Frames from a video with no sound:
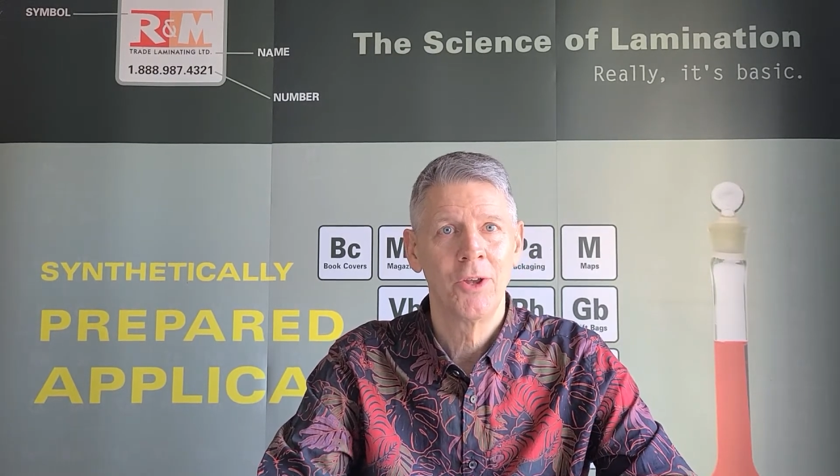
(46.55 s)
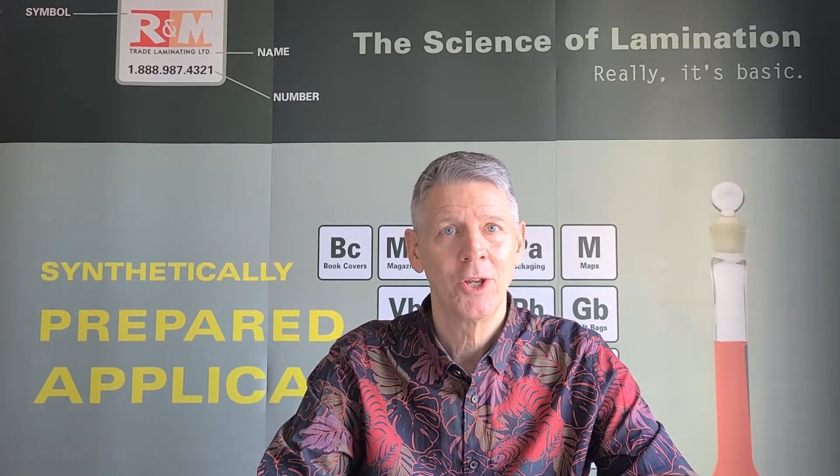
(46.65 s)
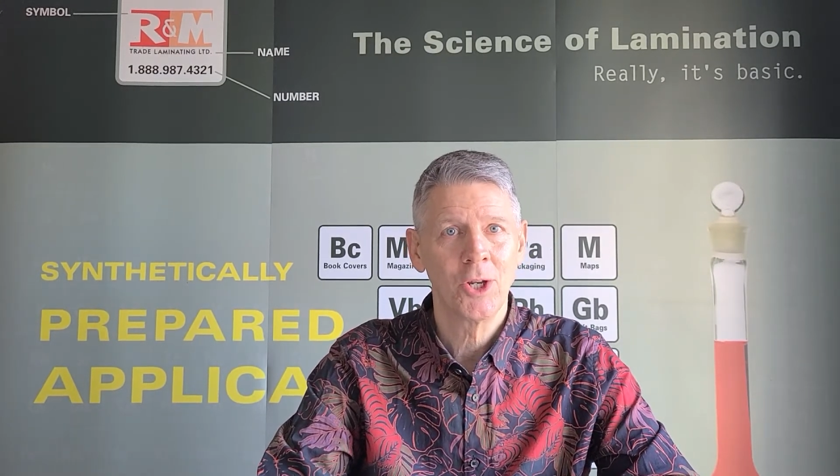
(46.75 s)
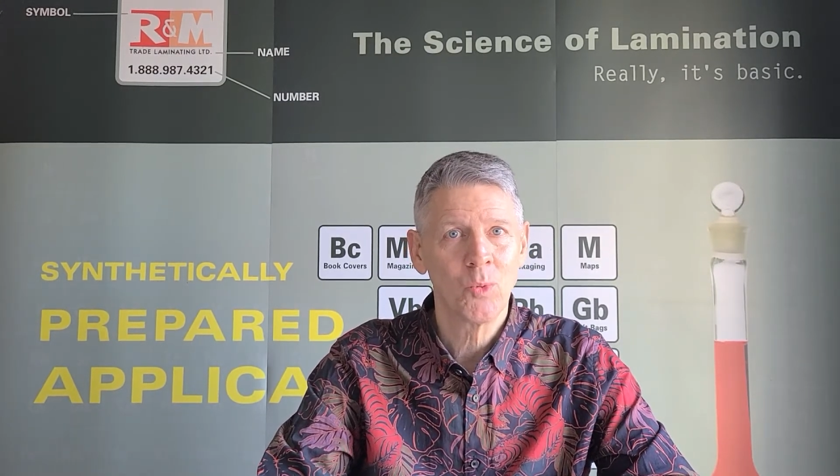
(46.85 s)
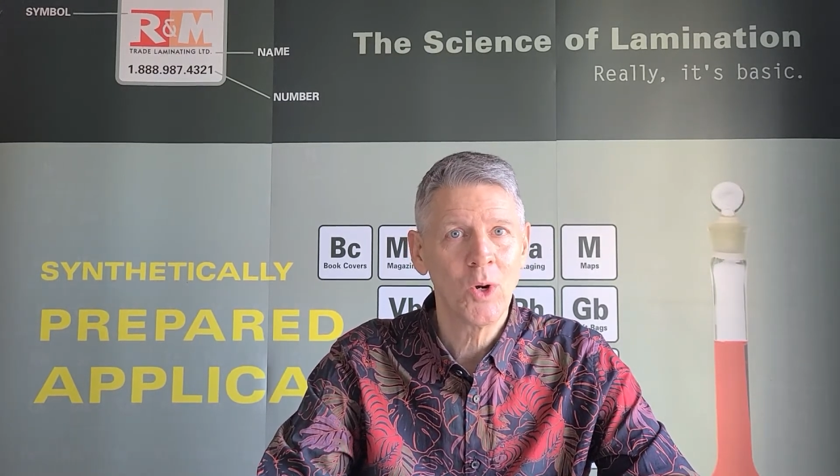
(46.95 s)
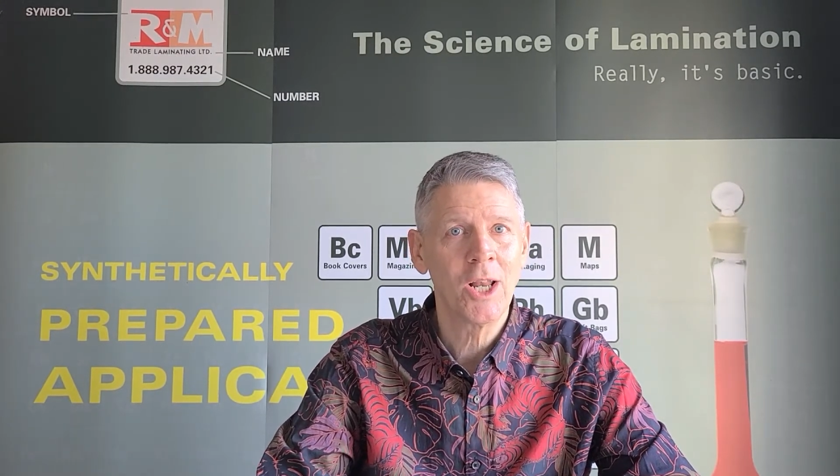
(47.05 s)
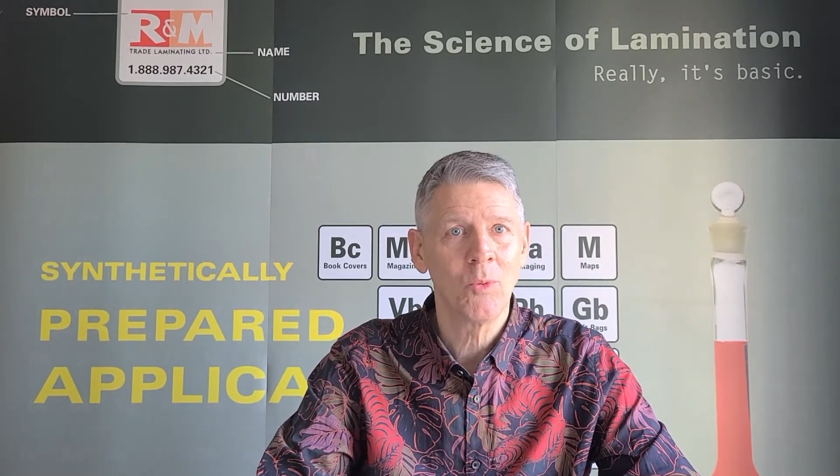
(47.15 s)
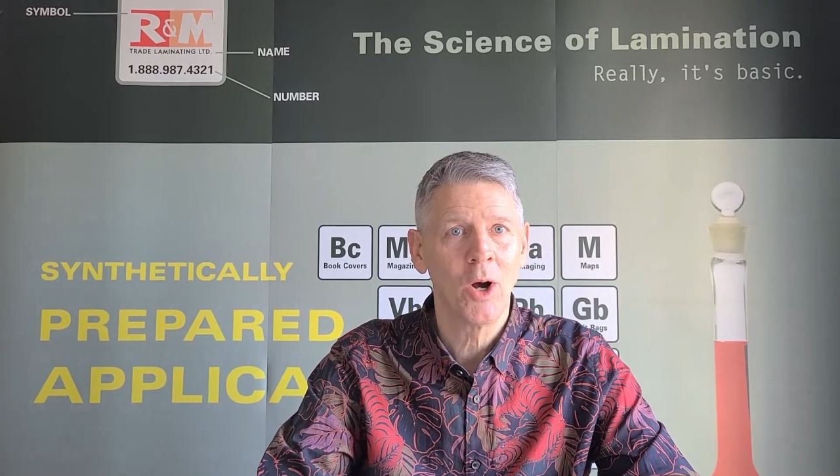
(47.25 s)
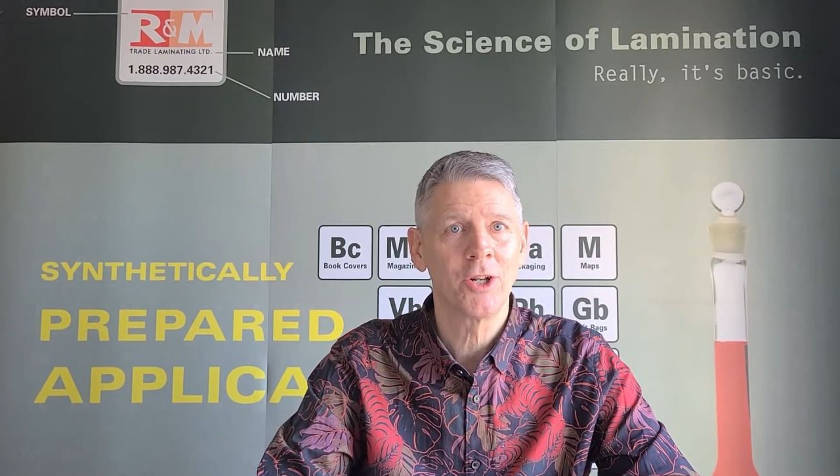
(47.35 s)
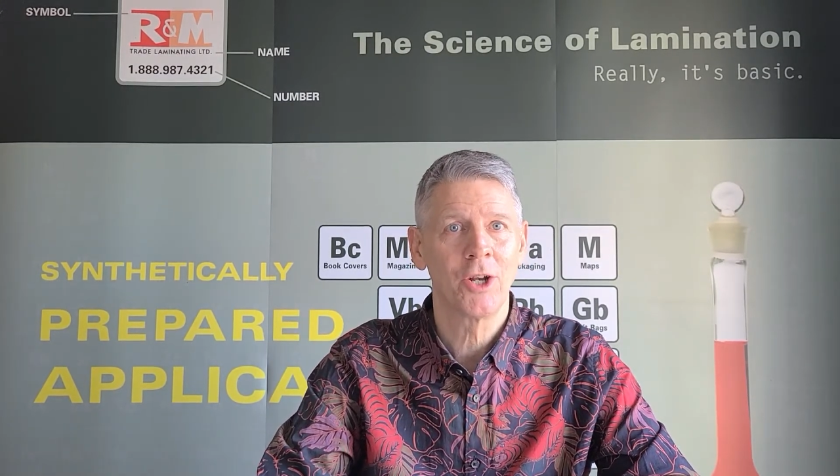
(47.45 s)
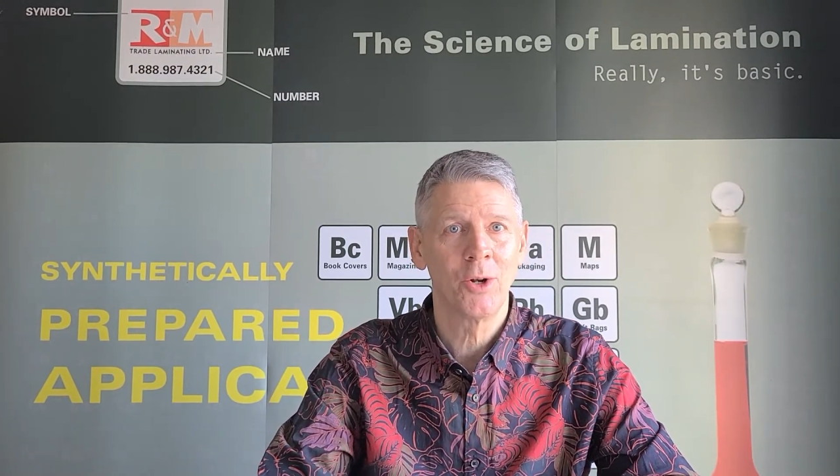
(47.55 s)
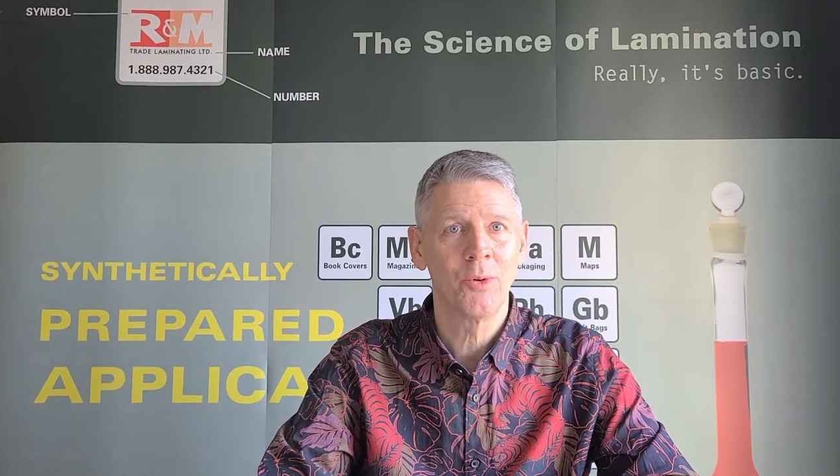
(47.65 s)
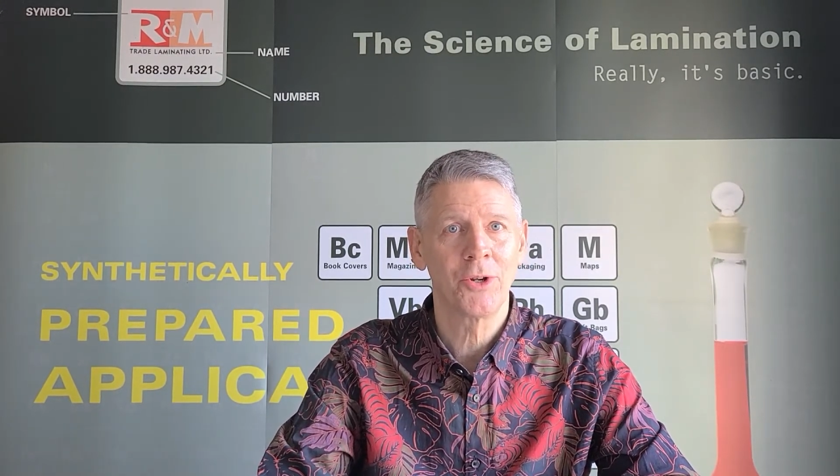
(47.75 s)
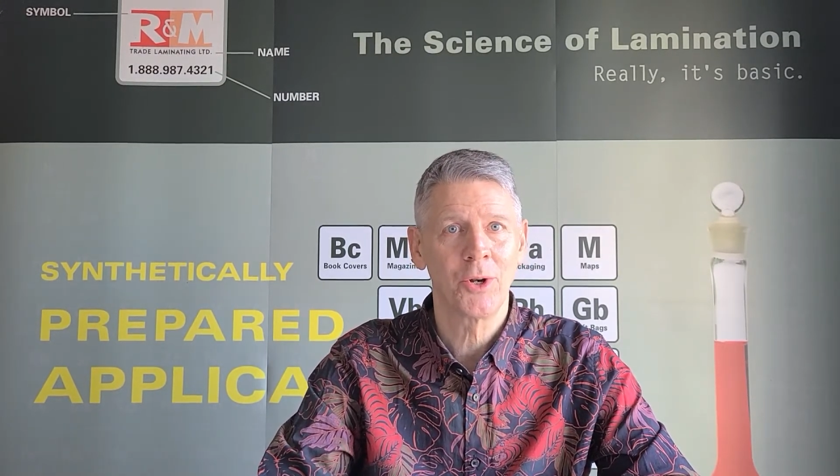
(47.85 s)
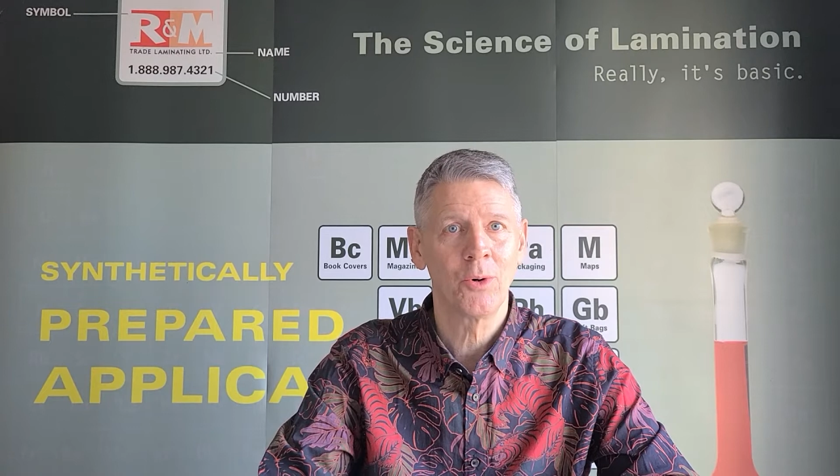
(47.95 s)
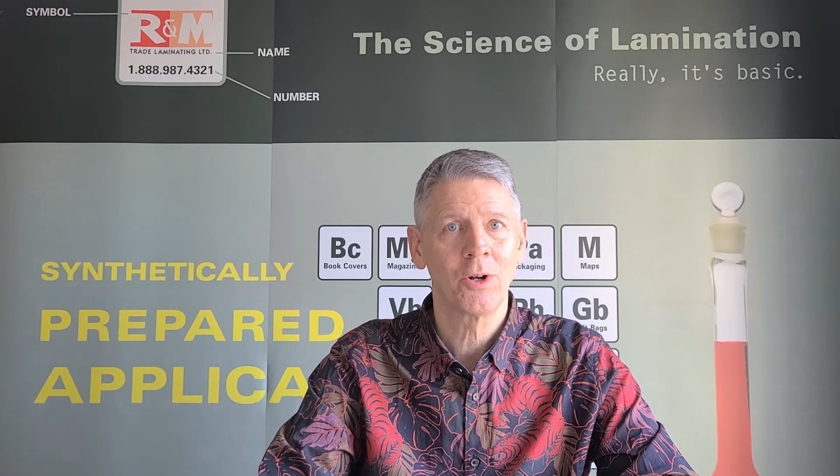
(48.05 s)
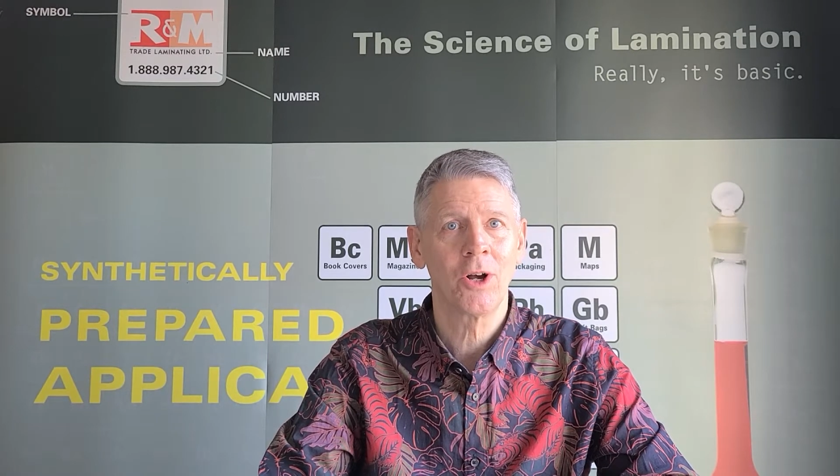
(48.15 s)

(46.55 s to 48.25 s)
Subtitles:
You really want to know the total